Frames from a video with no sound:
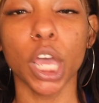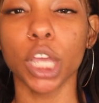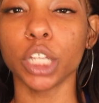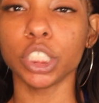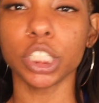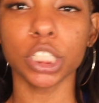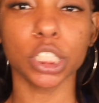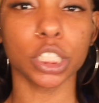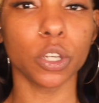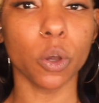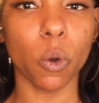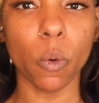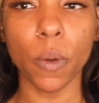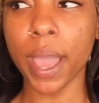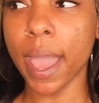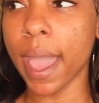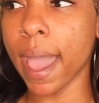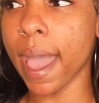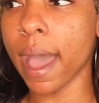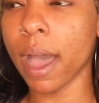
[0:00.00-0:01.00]
just going
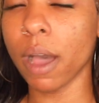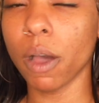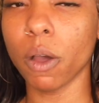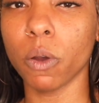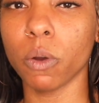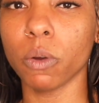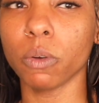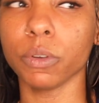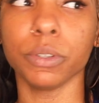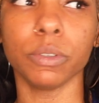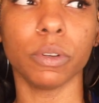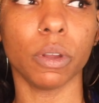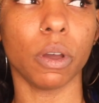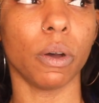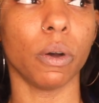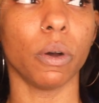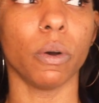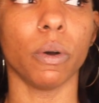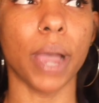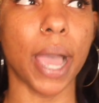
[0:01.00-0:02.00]
out, you
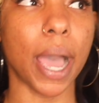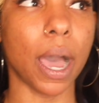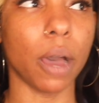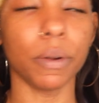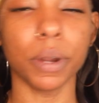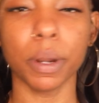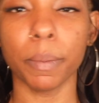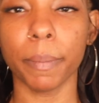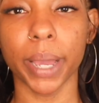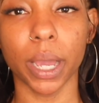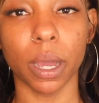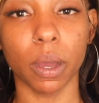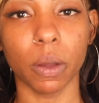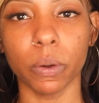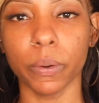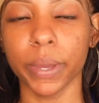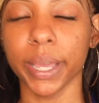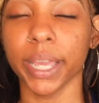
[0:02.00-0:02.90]
know, out and about.